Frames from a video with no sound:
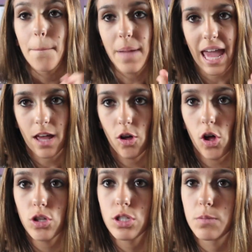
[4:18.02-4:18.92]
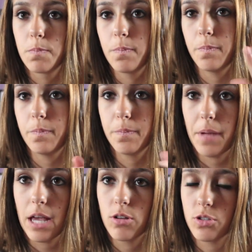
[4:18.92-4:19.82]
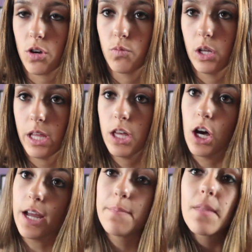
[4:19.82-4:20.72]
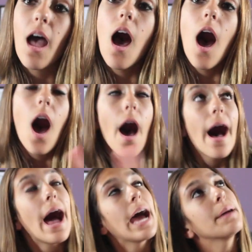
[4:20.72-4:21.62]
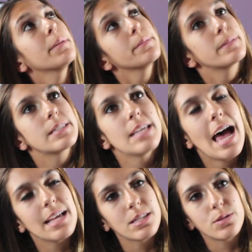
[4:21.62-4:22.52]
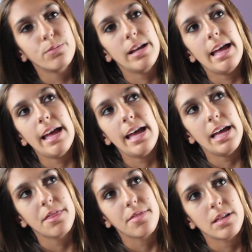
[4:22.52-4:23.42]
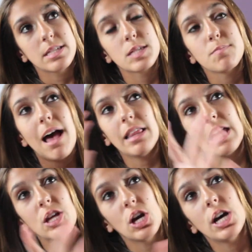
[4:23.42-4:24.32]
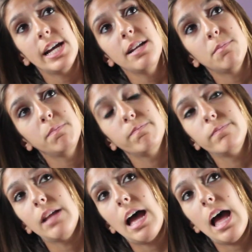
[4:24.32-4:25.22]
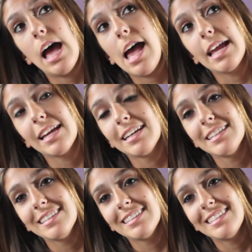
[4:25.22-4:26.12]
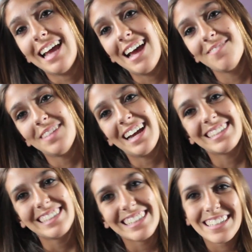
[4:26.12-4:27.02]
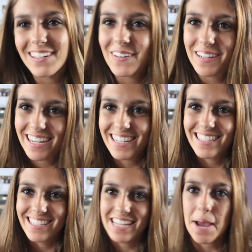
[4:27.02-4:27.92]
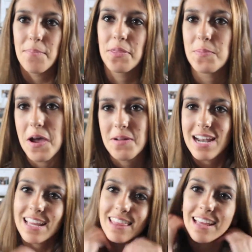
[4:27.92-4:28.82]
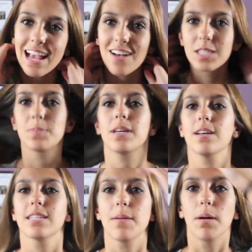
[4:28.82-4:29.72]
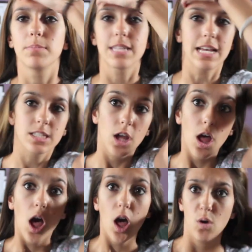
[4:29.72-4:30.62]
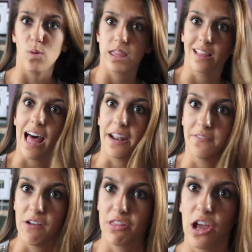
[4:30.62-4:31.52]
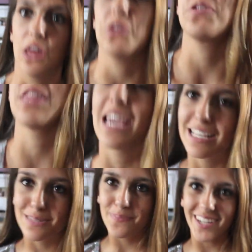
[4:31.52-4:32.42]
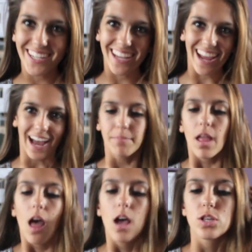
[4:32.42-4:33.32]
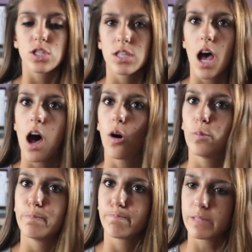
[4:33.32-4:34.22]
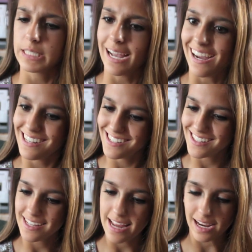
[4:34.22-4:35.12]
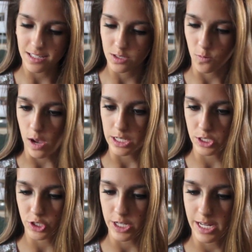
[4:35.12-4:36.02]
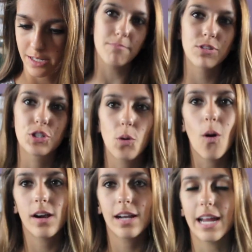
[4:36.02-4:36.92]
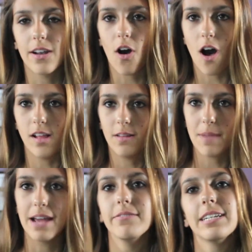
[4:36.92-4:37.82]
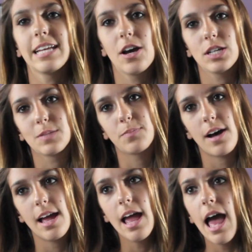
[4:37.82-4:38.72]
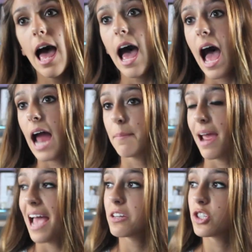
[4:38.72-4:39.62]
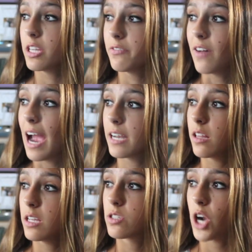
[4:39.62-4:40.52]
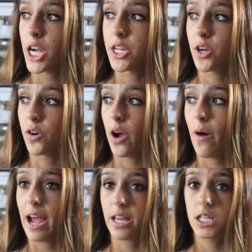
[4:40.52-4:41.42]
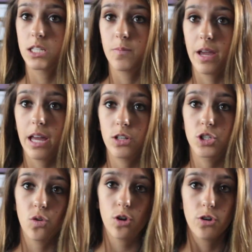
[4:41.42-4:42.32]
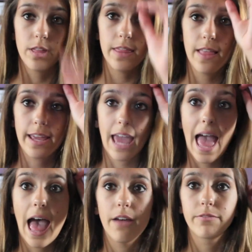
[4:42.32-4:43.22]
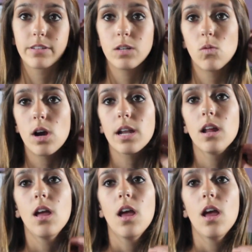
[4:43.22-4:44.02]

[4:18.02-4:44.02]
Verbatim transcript: bagels. Bagels are really good. I'm obsessed with smelling good and I'm not gonna go into depth about anything else because I'm obsessed with a lot of other things, but yeah. So, on to the next question. I'm short in all of my videos, but I'm actually finally starting to grow. I used to be shorter than like everyone,